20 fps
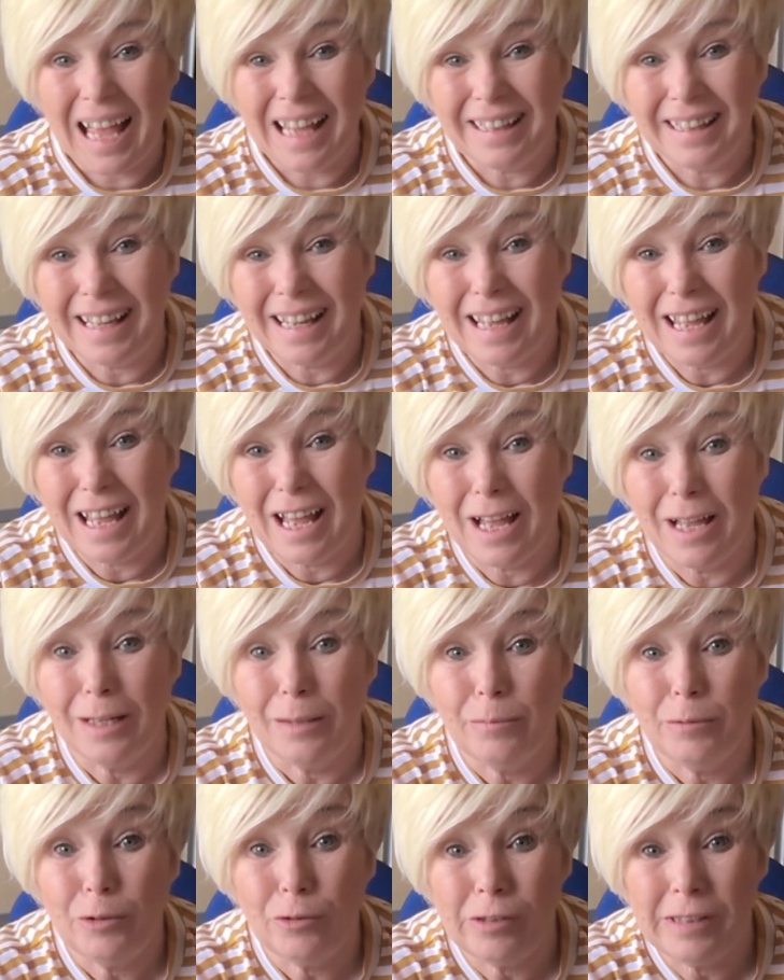Hi there,
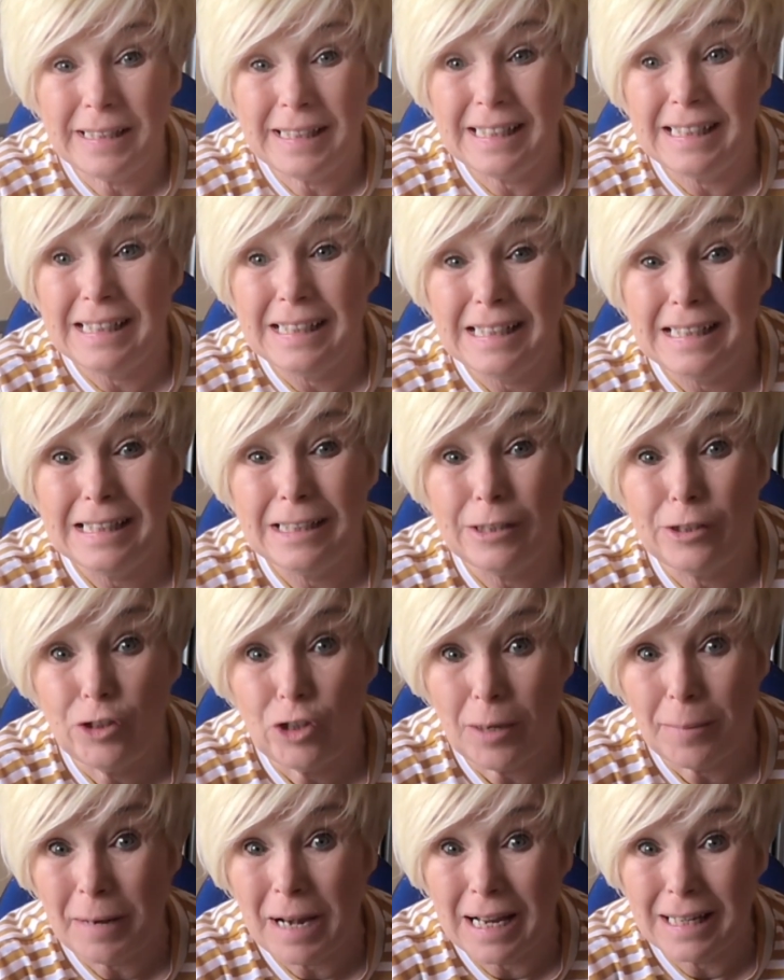I'm Christine, the
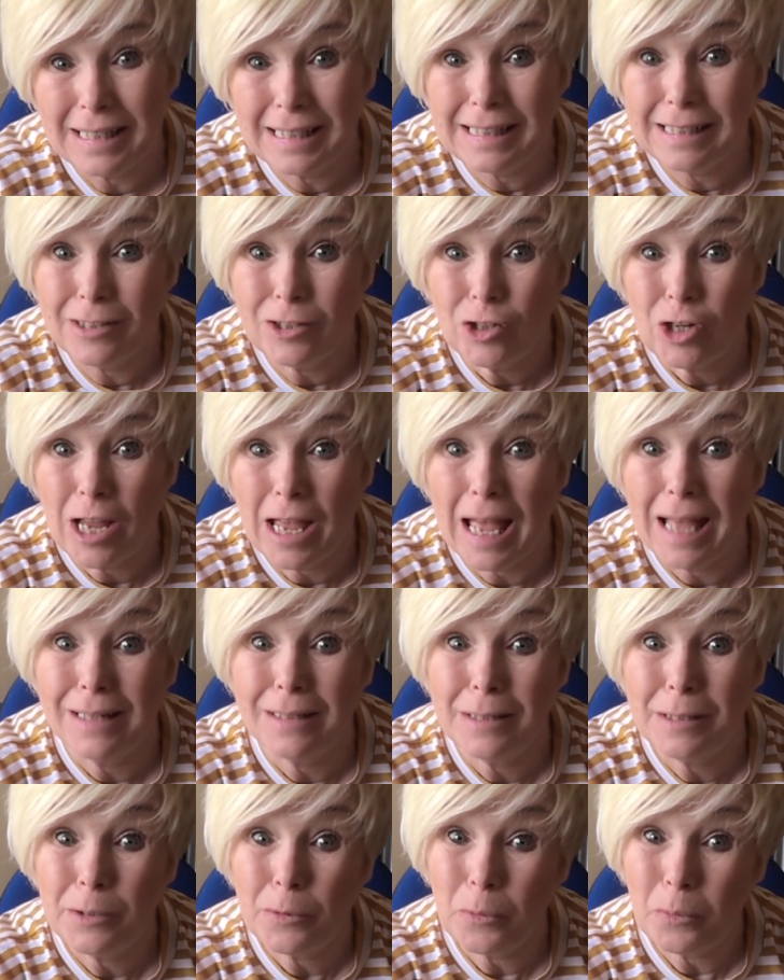Gemini Stitcher,
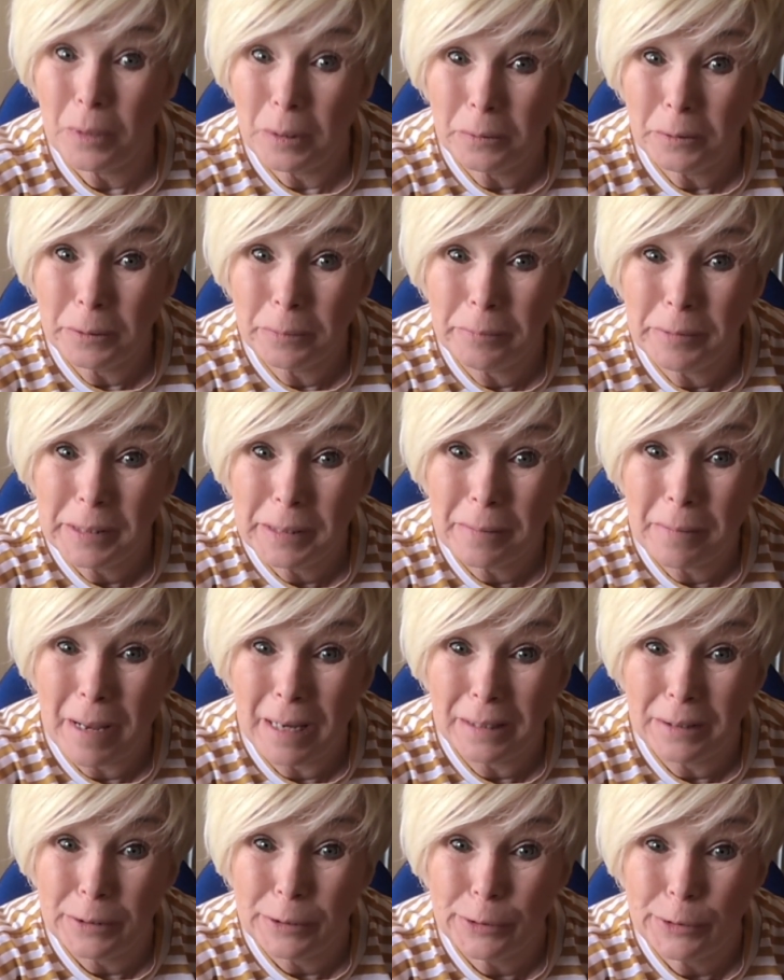and welcome to
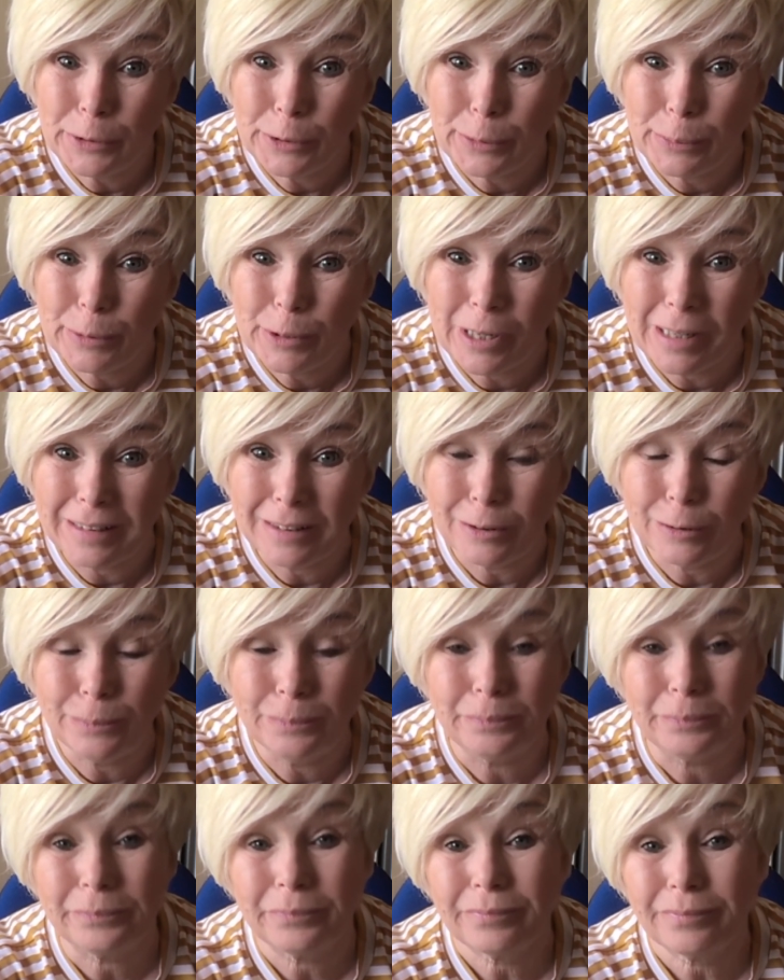my YouTube
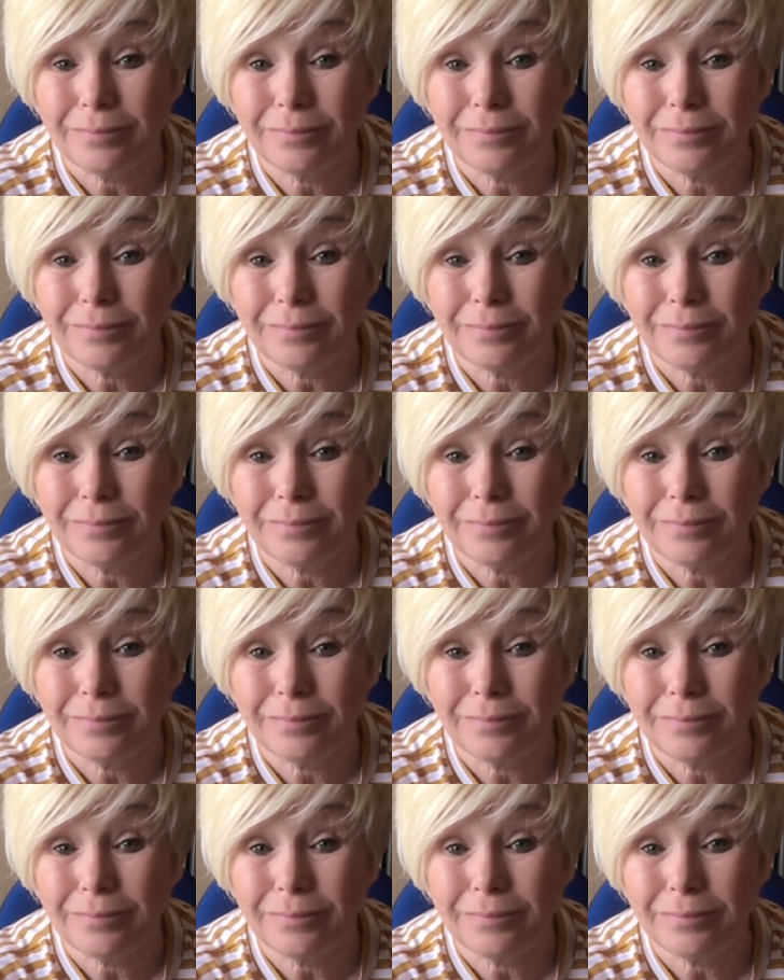channel.